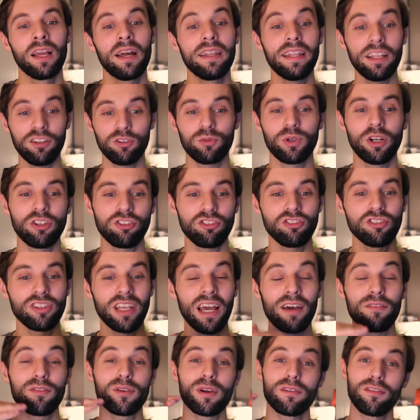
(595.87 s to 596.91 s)
Next question is,
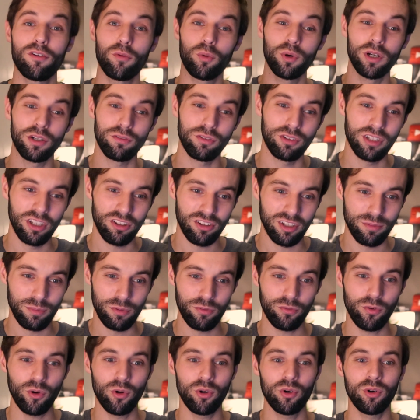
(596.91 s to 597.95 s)
have you ever worked for Disney
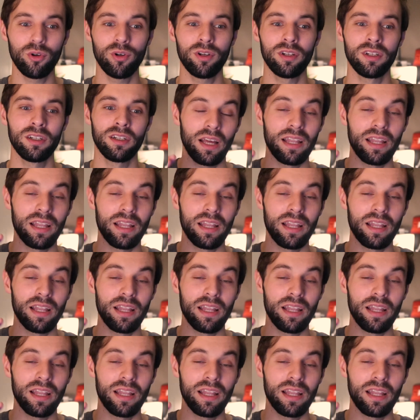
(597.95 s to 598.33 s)
before?